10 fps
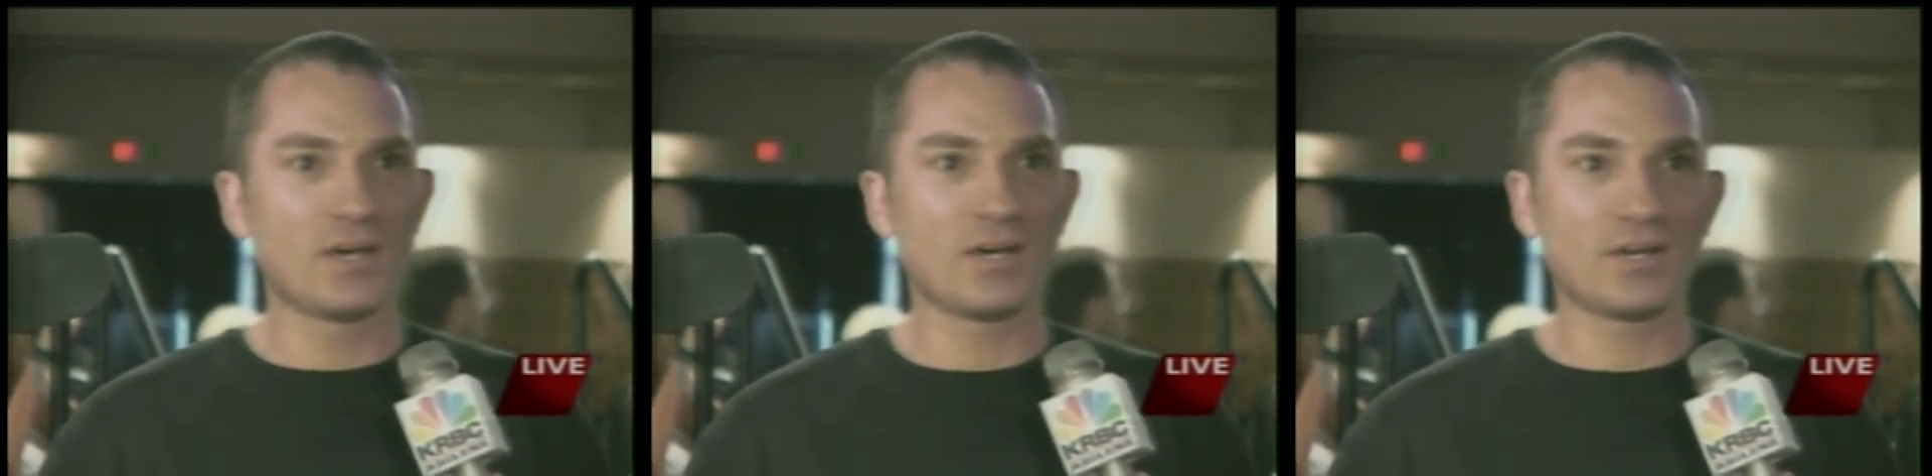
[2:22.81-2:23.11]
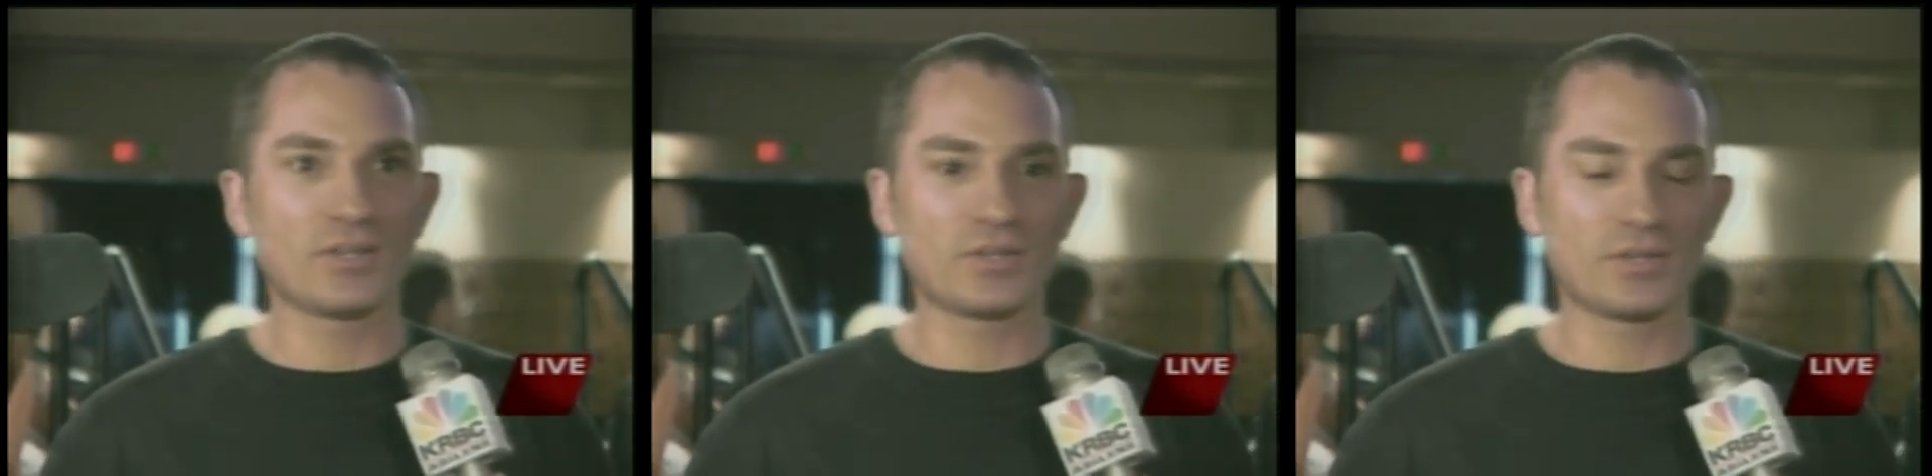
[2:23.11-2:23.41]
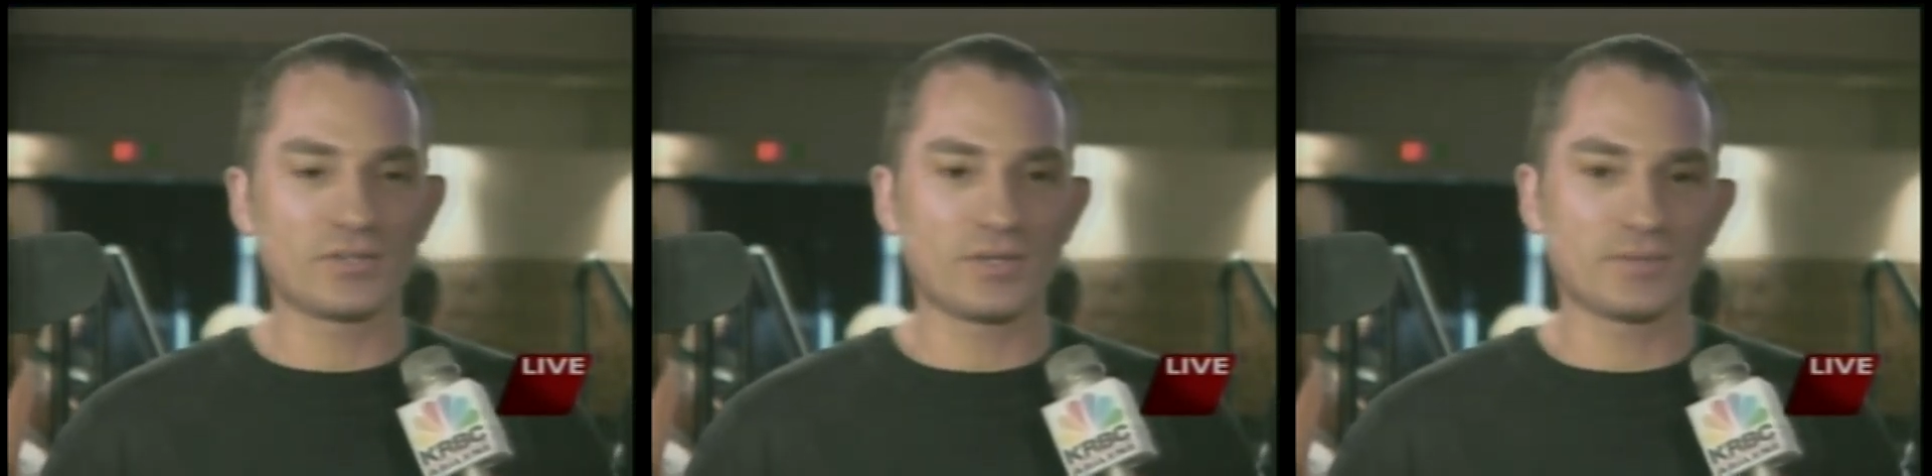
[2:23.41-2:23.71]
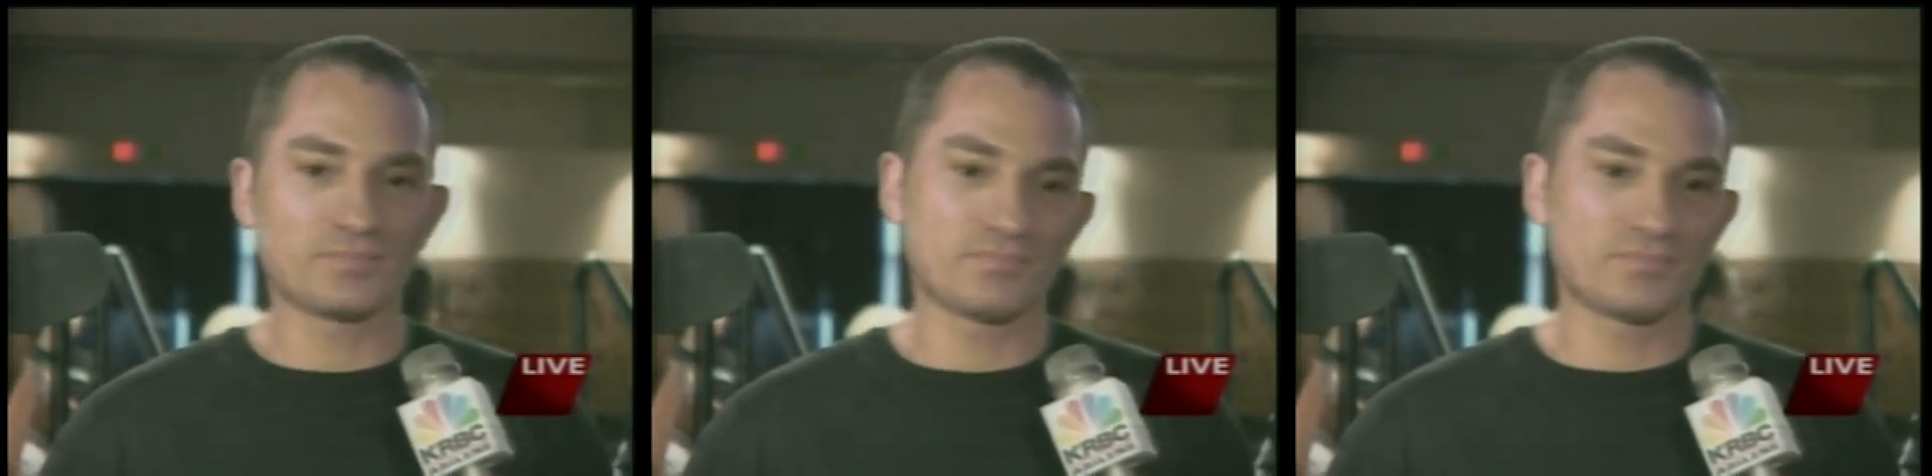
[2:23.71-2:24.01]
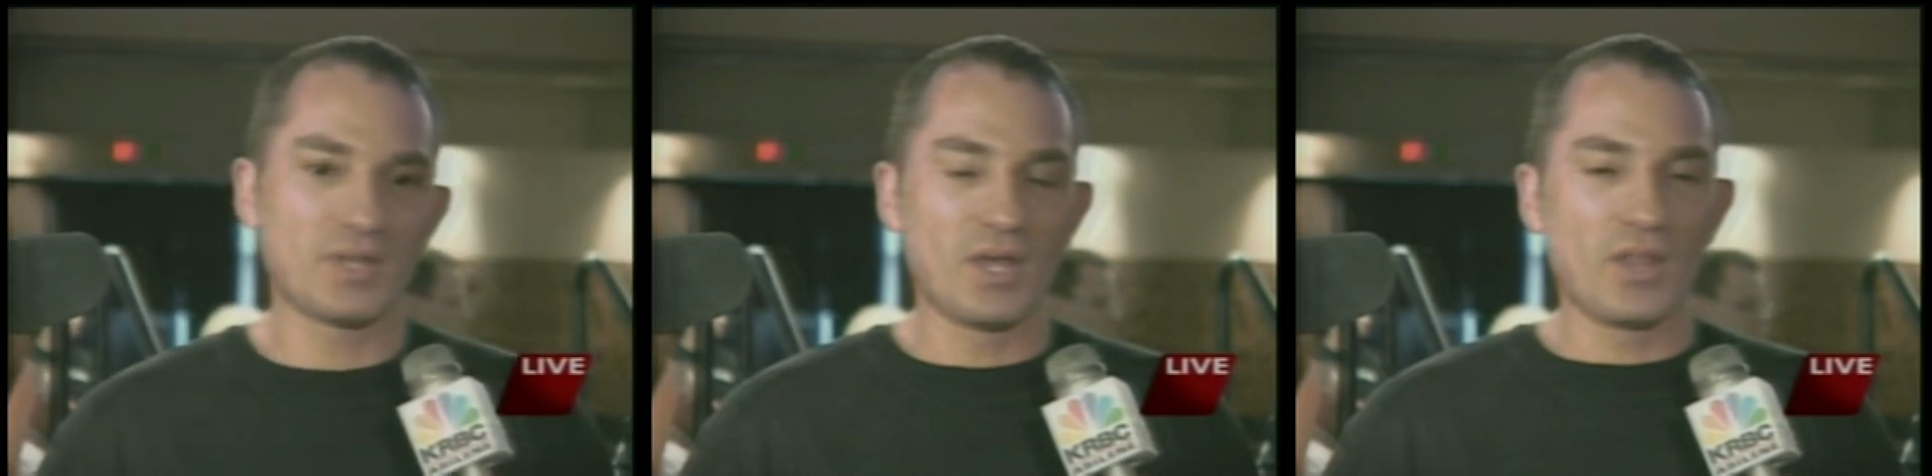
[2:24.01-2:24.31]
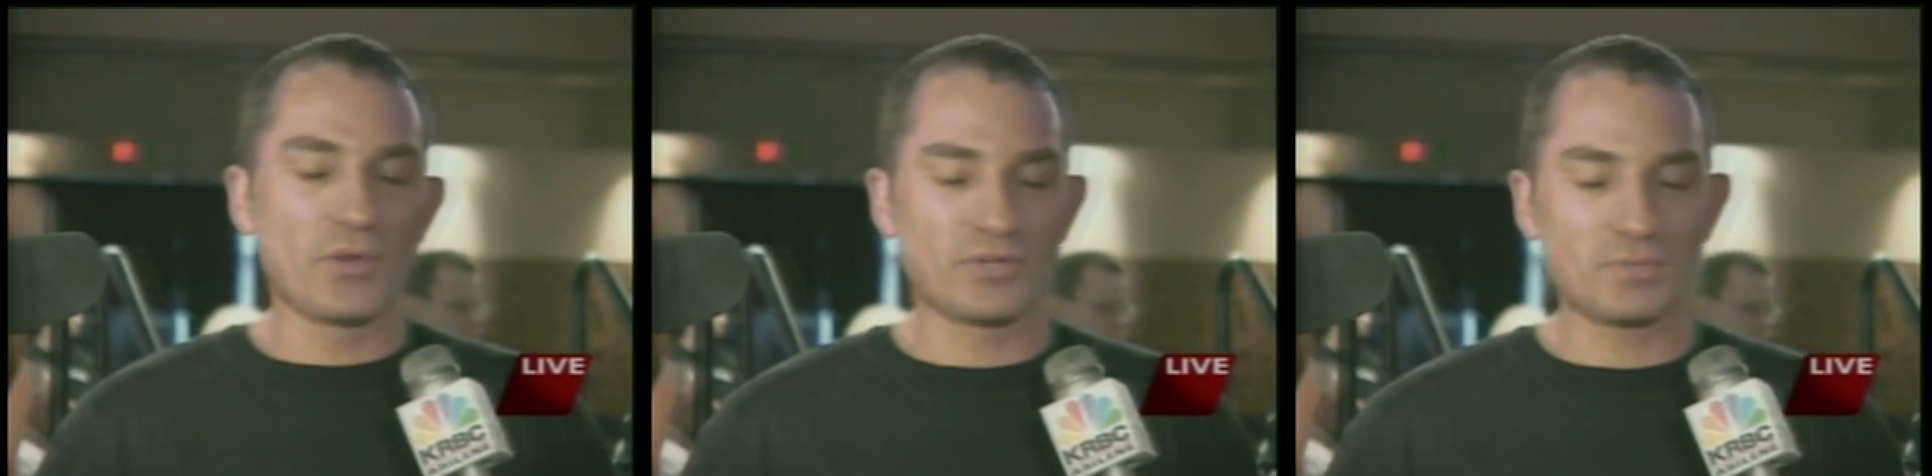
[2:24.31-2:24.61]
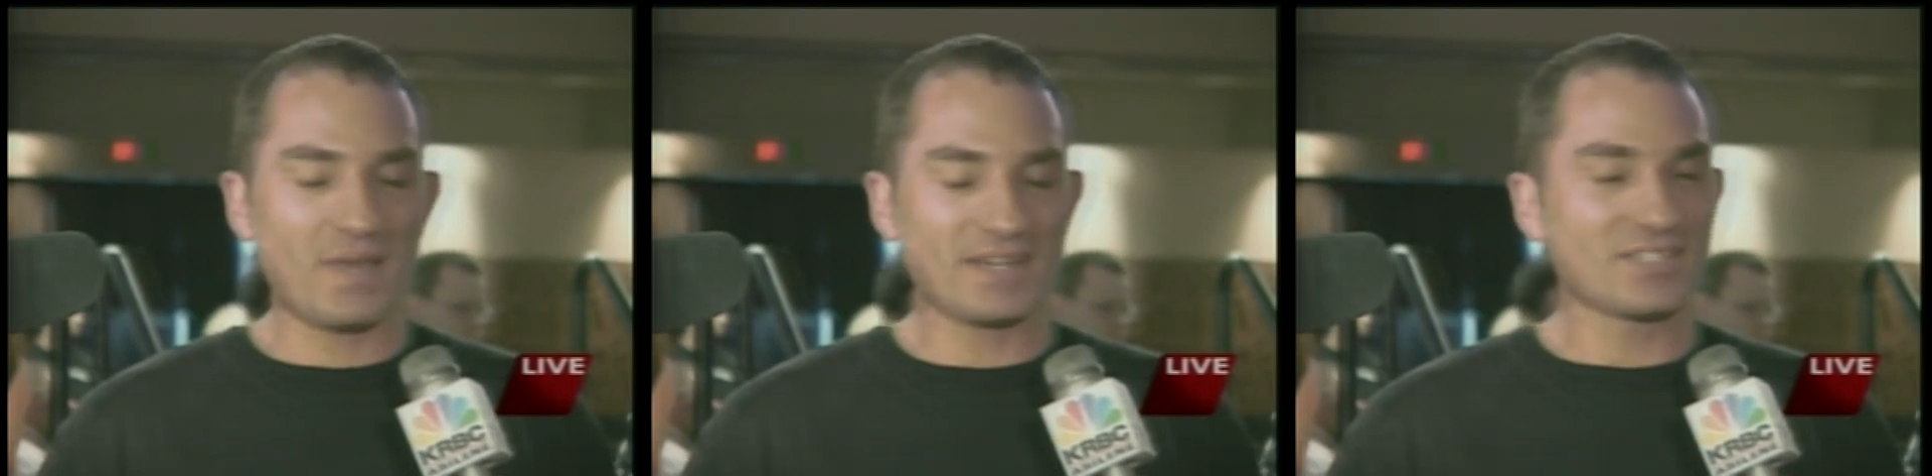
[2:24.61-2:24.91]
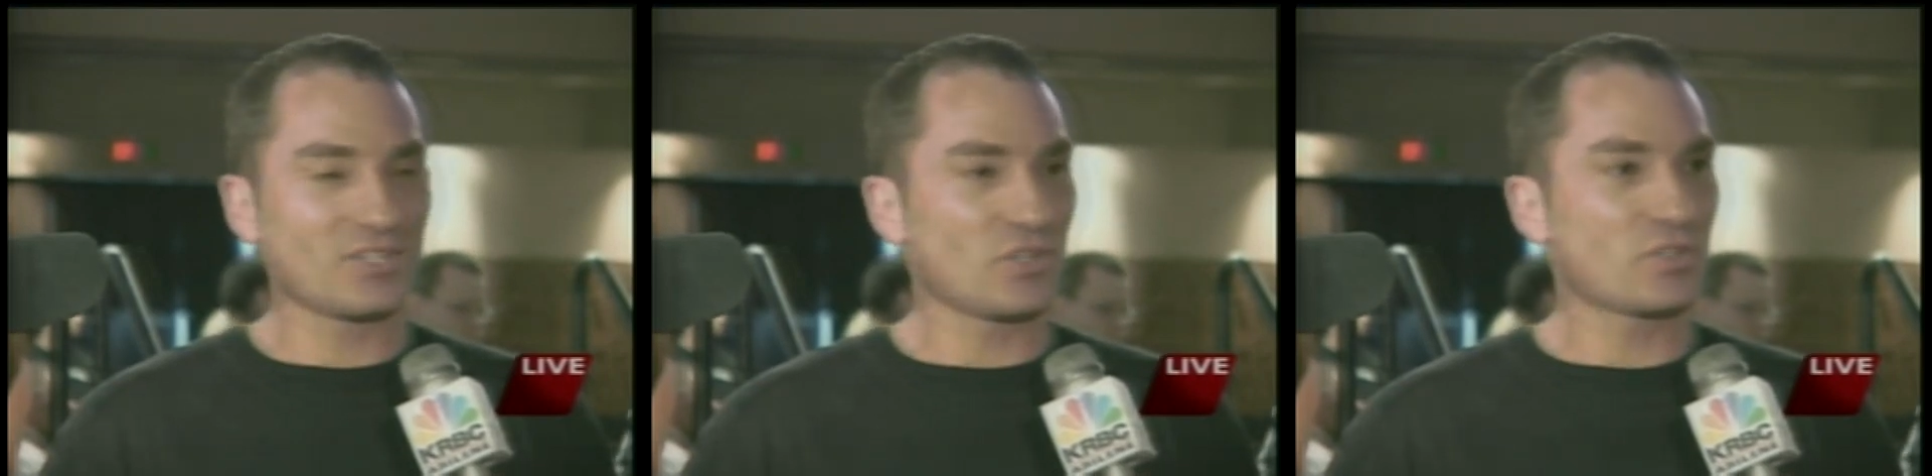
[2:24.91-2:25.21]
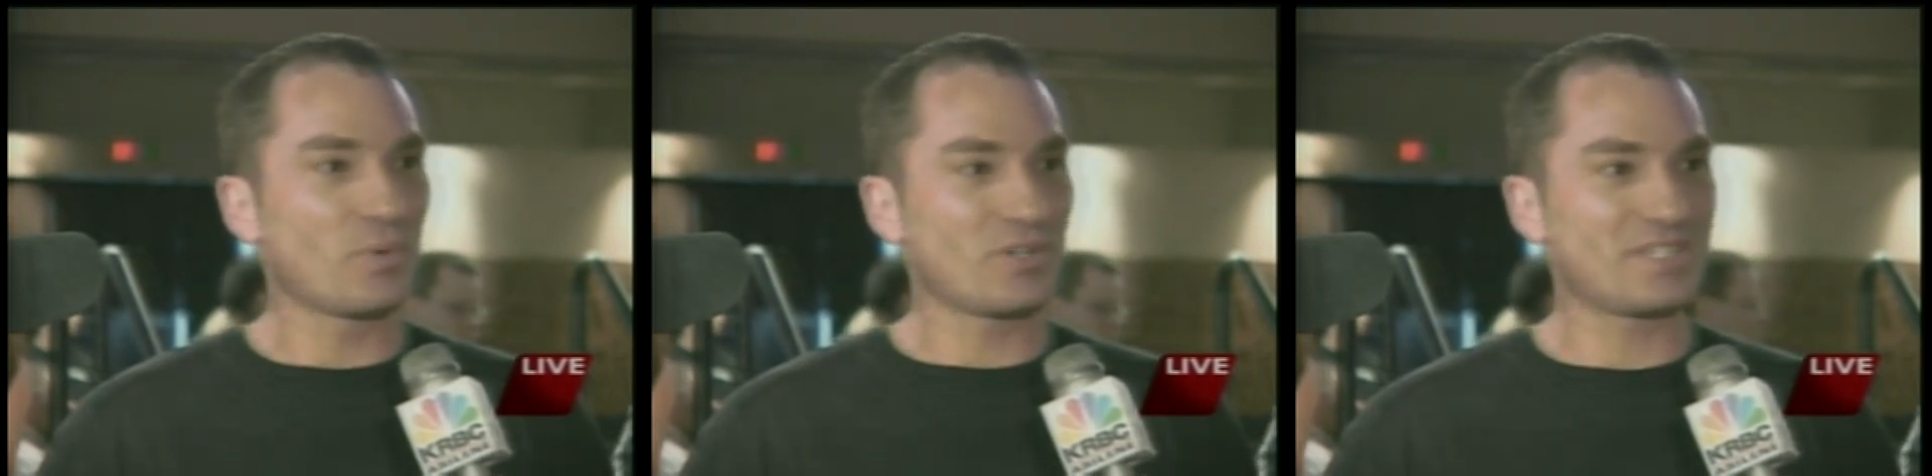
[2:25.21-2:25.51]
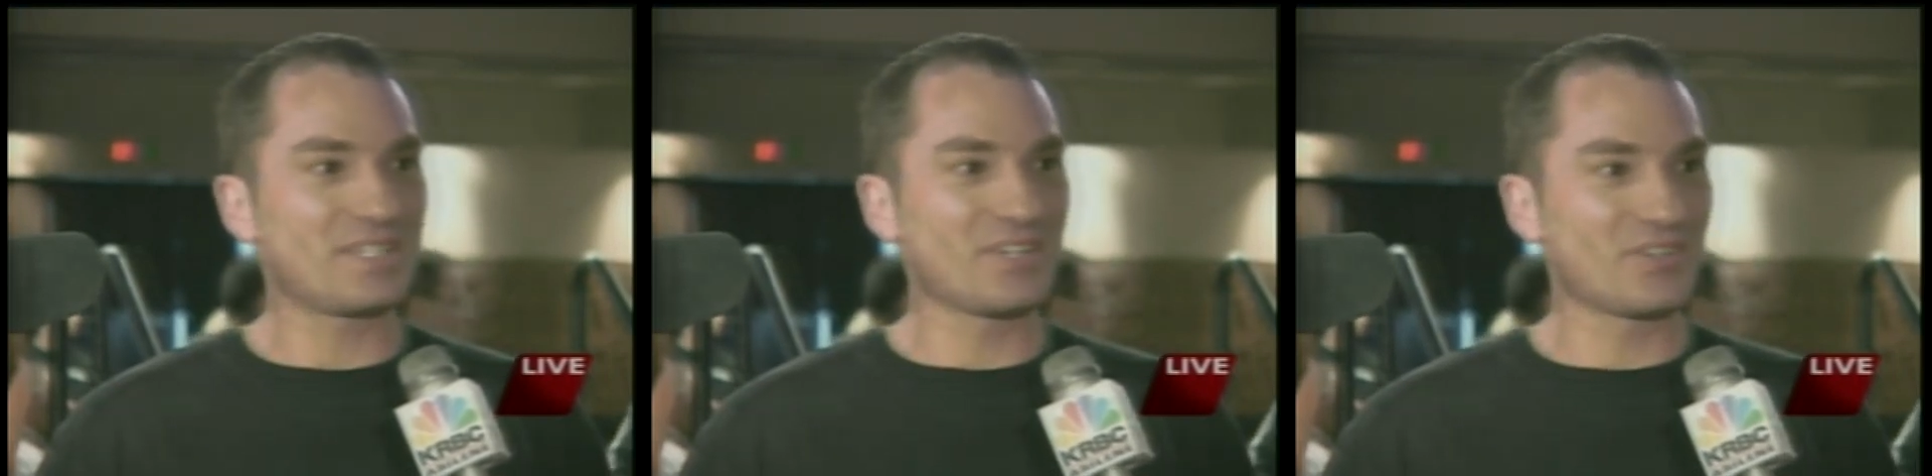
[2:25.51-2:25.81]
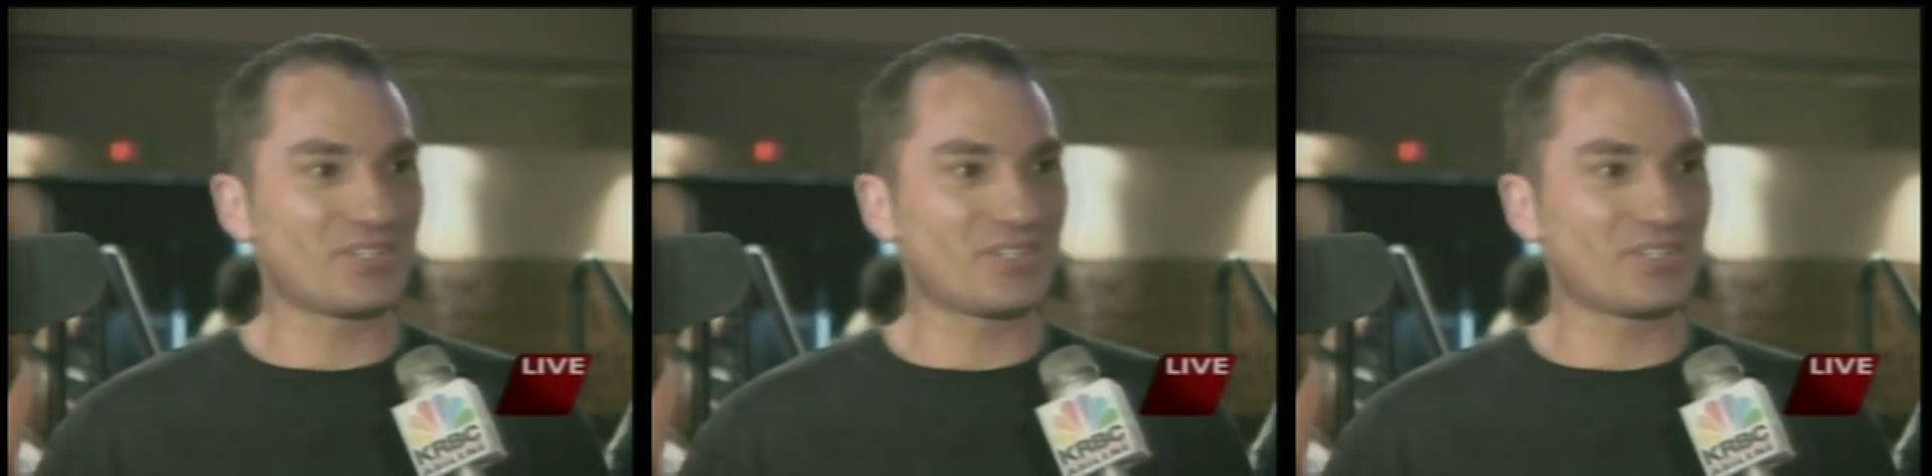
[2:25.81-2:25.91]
the respect is in the sport still.